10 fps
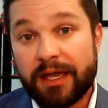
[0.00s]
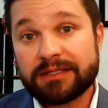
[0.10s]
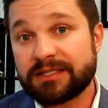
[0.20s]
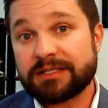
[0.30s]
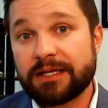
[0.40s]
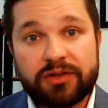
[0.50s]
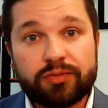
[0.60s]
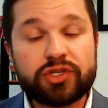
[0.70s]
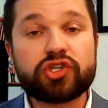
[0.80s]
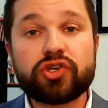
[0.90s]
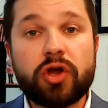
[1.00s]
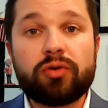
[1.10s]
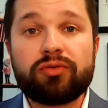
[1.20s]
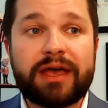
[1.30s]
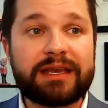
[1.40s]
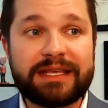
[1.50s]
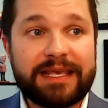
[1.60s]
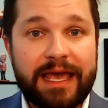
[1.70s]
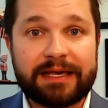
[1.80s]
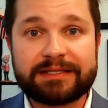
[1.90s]
And studies would show that
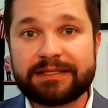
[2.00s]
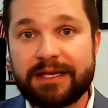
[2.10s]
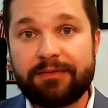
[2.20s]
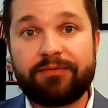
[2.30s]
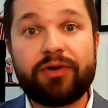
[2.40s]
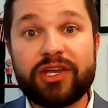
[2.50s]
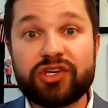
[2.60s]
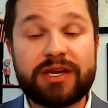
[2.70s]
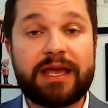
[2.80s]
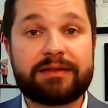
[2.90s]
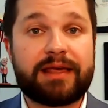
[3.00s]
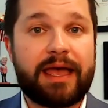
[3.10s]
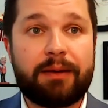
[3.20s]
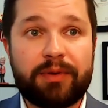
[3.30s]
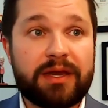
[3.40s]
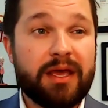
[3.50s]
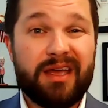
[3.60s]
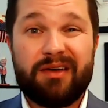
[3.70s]
yes, inflation has happened.